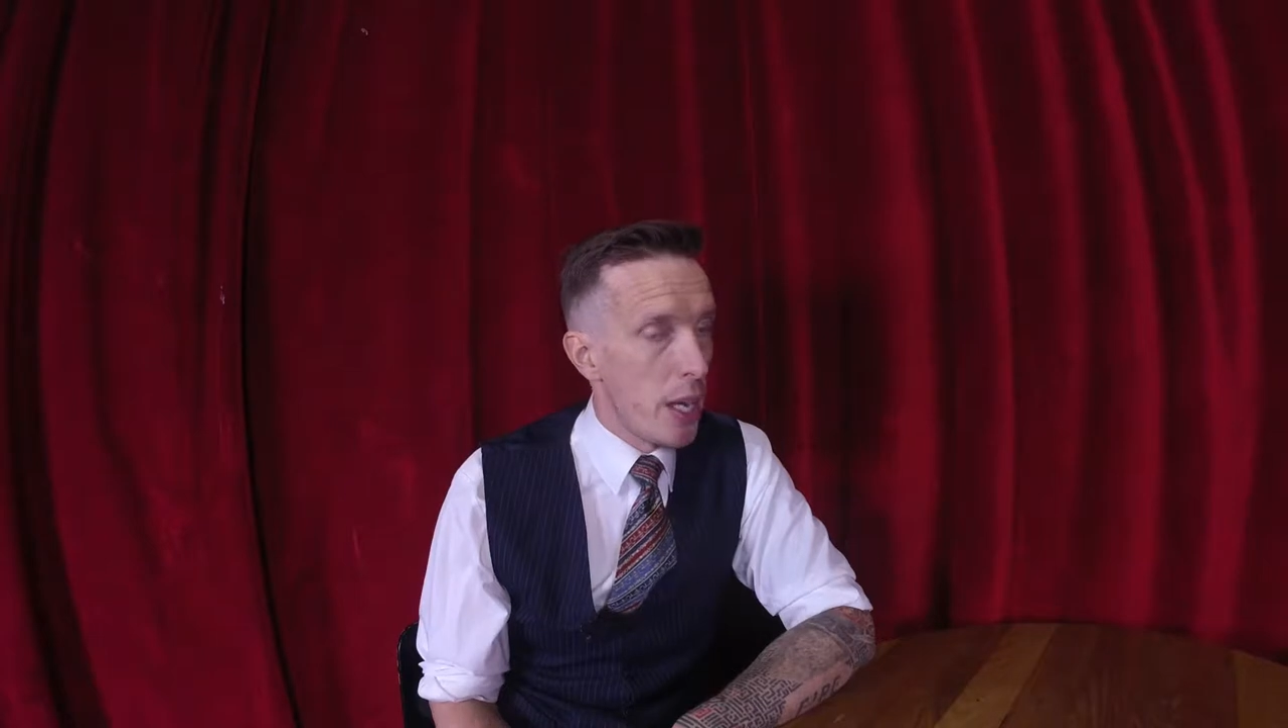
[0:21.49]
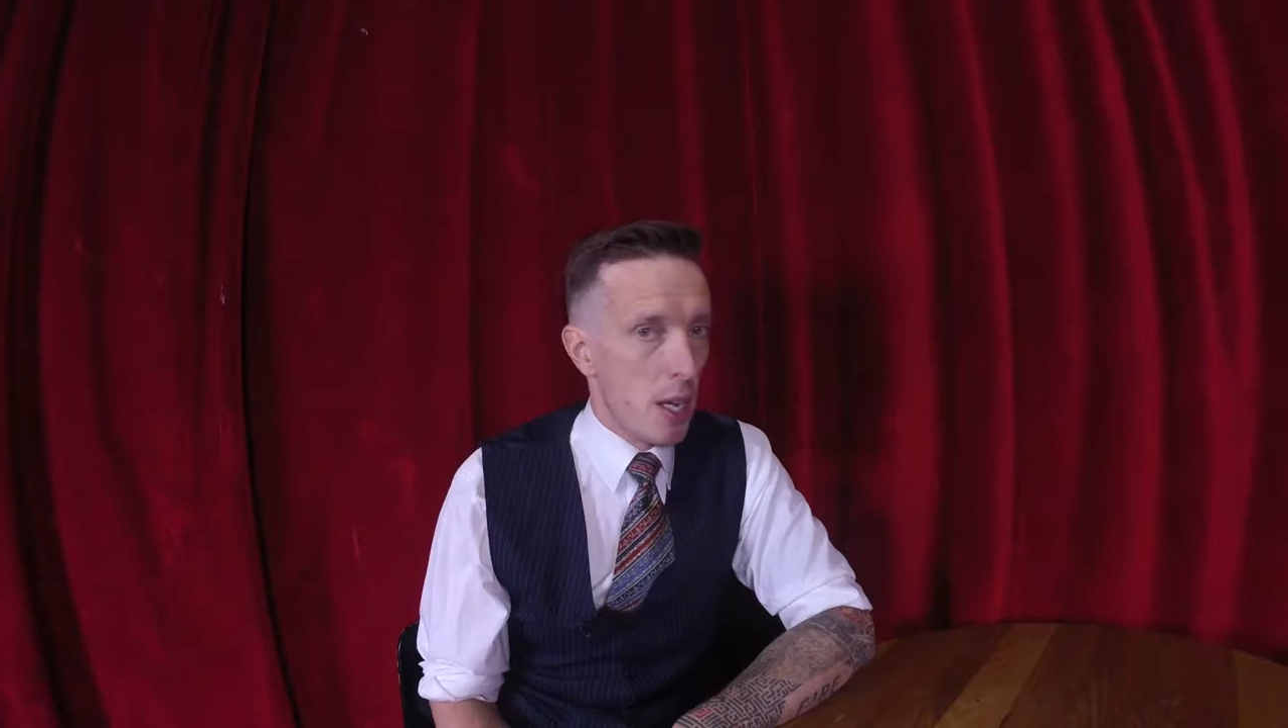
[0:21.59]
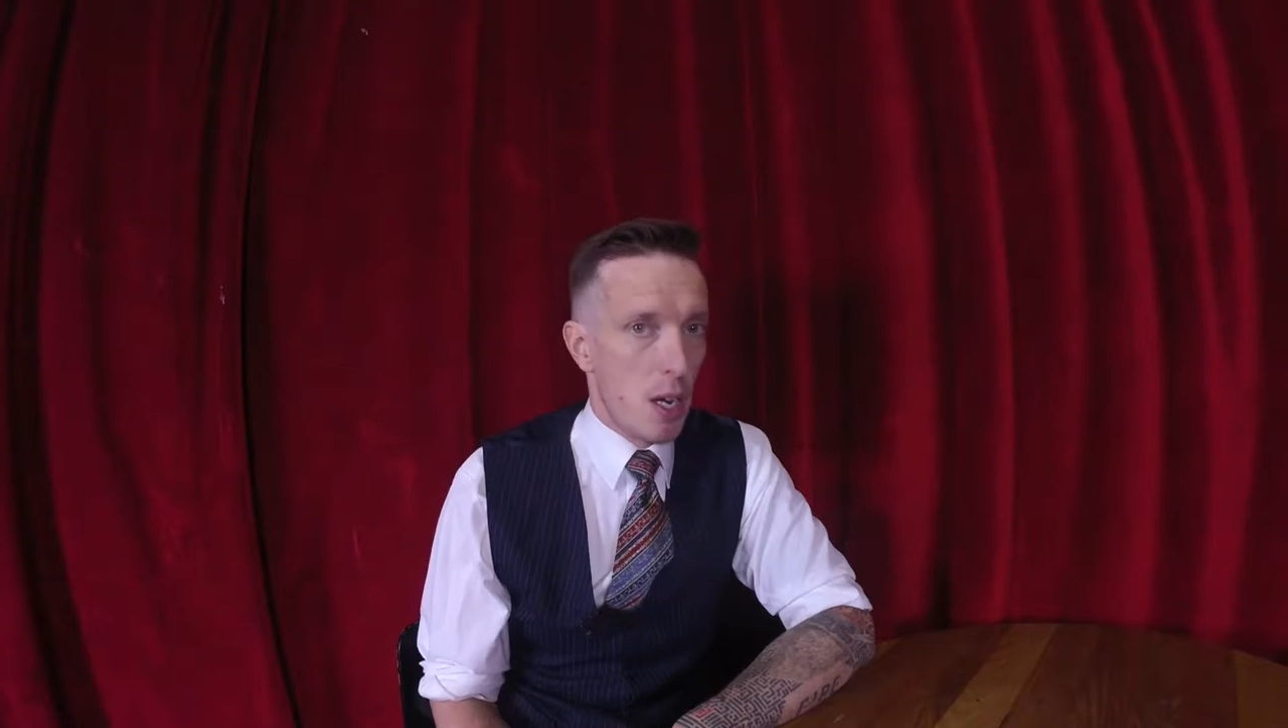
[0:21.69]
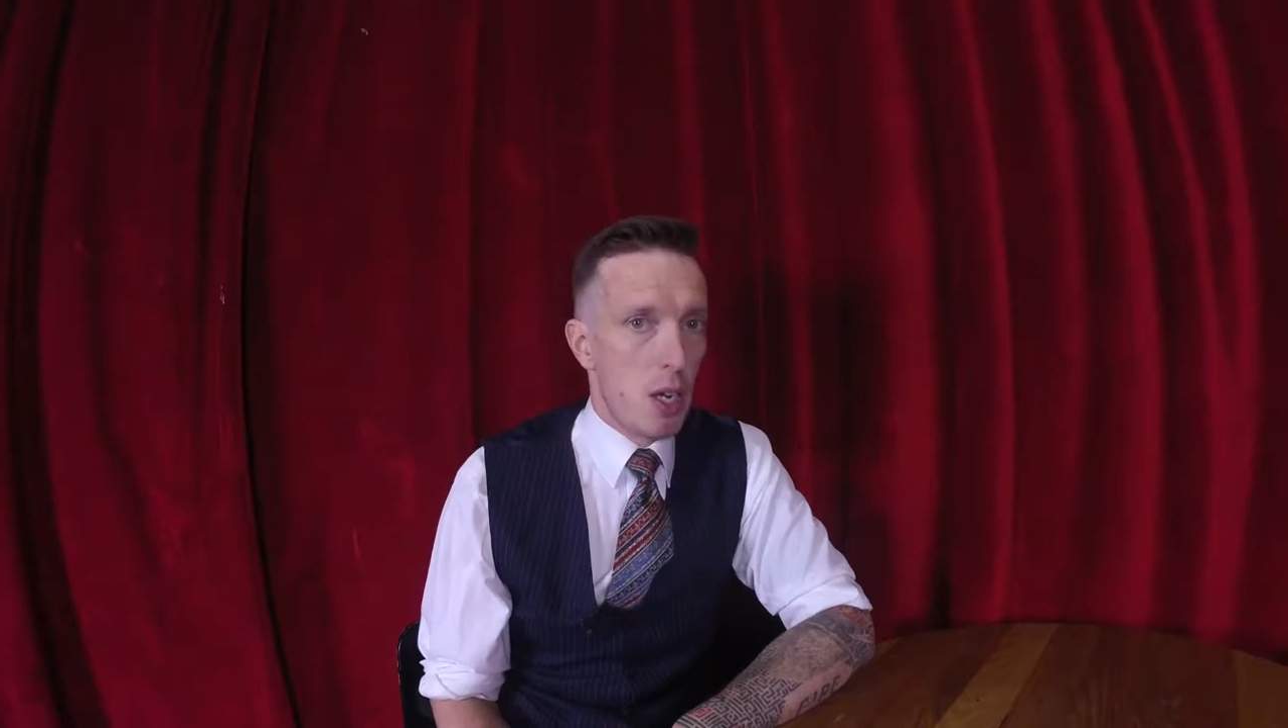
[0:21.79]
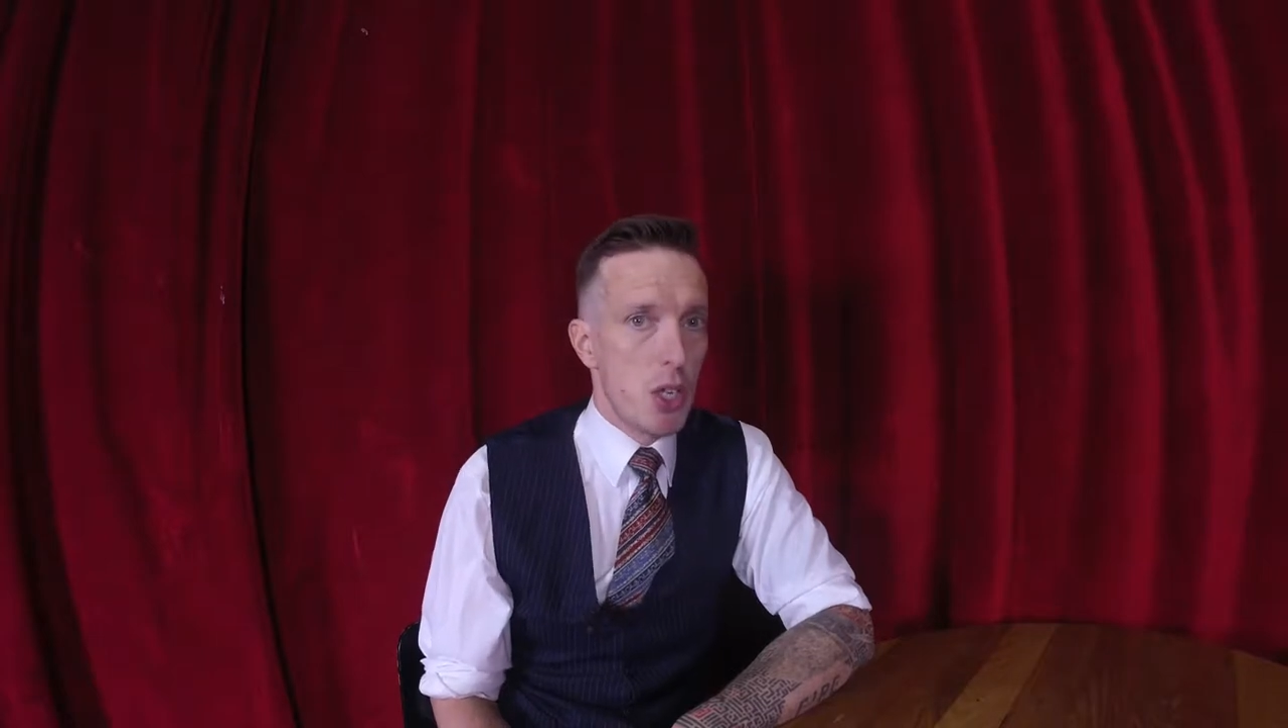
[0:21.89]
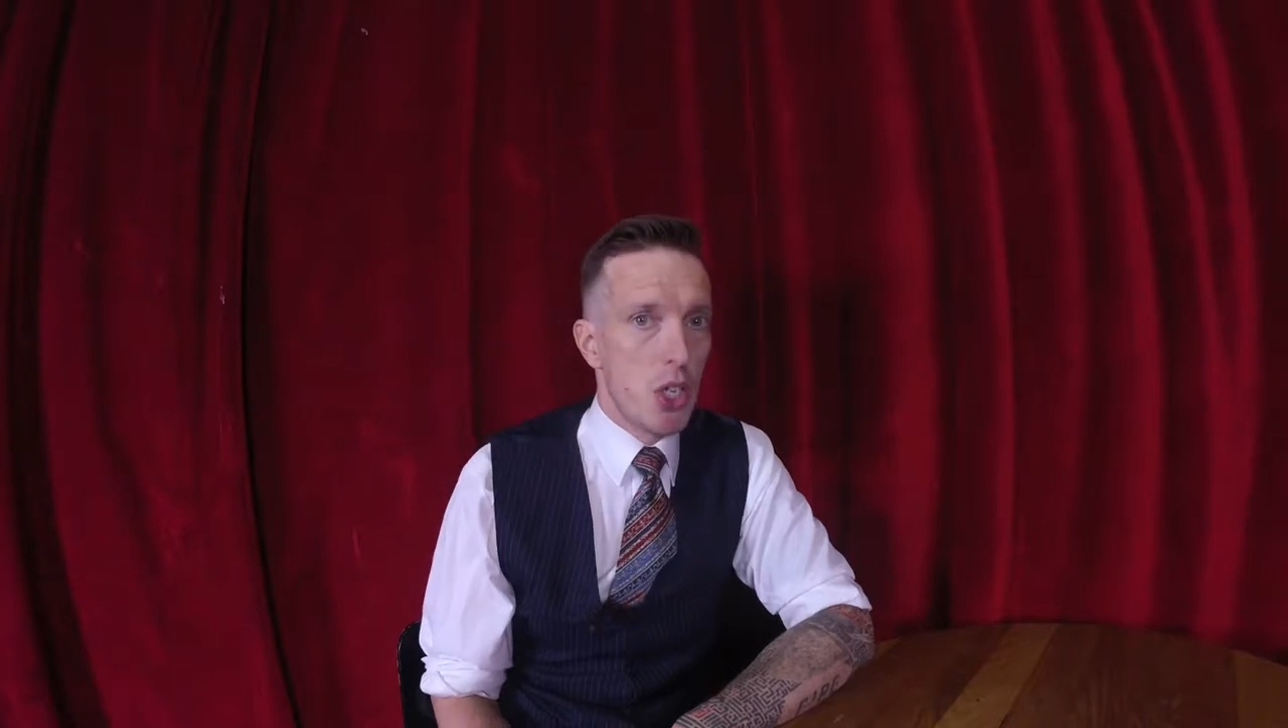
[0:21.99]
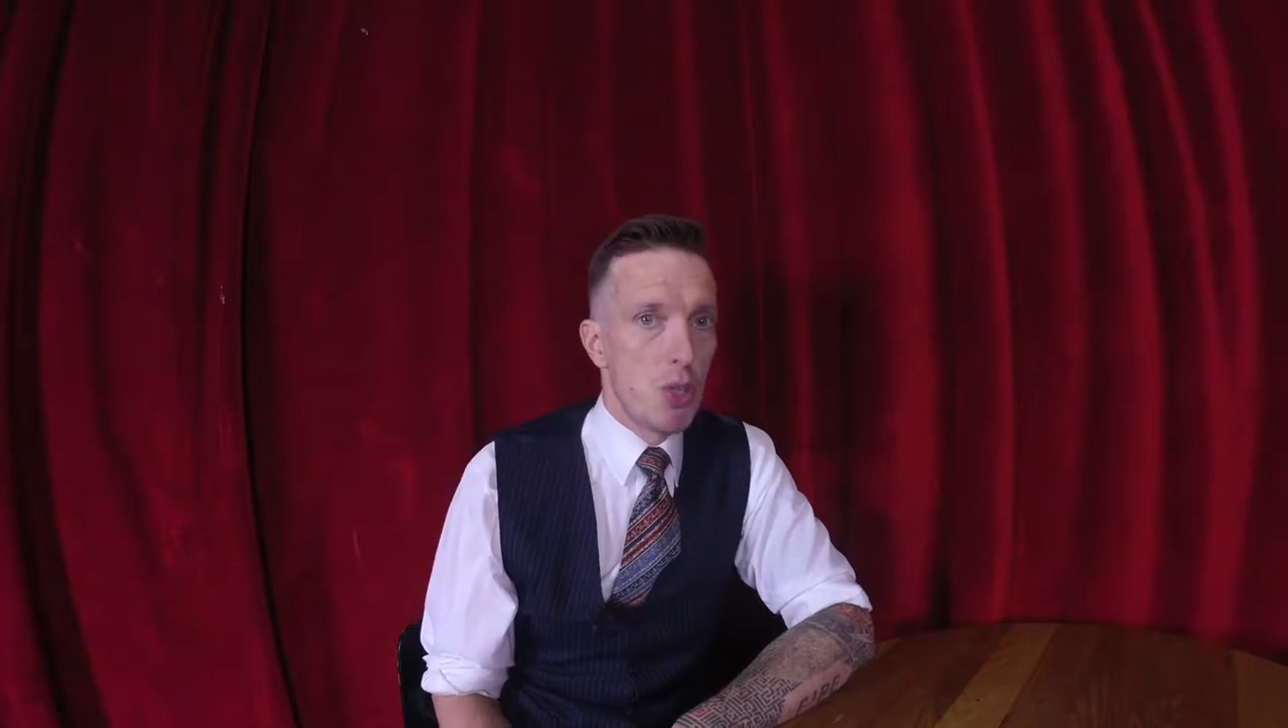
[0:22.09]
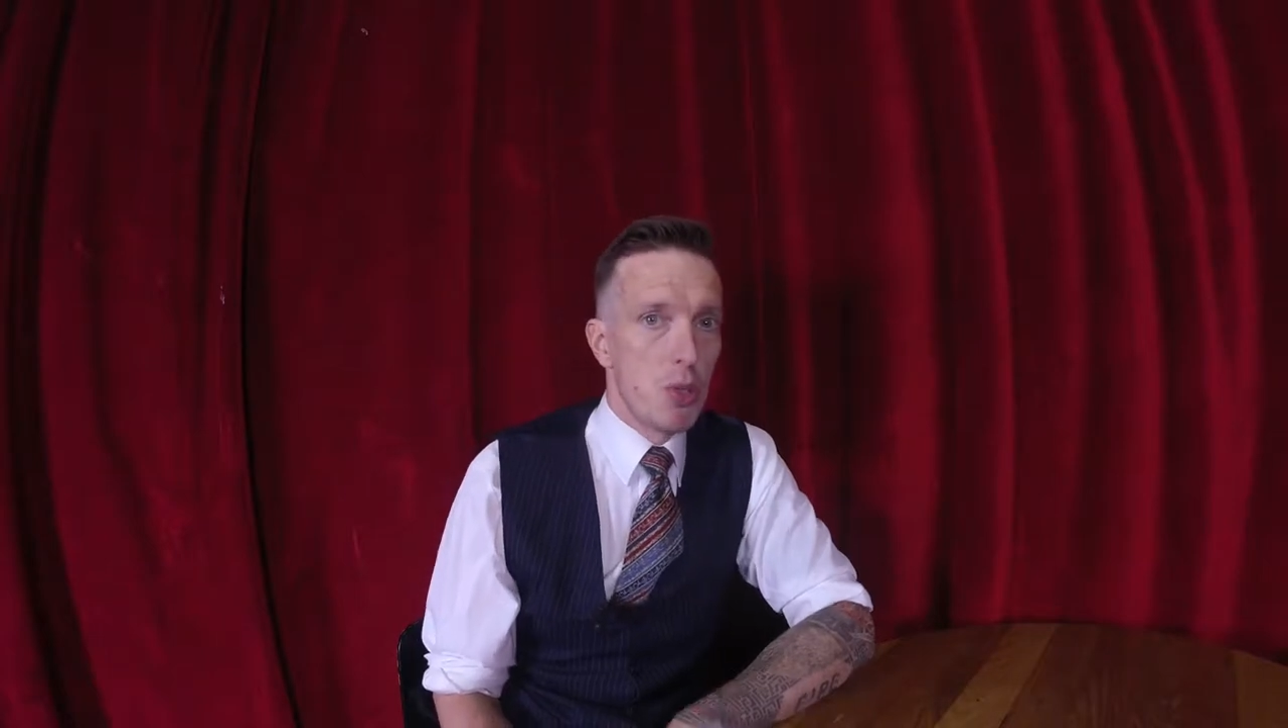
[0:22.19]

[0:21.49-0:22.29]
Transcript: encourage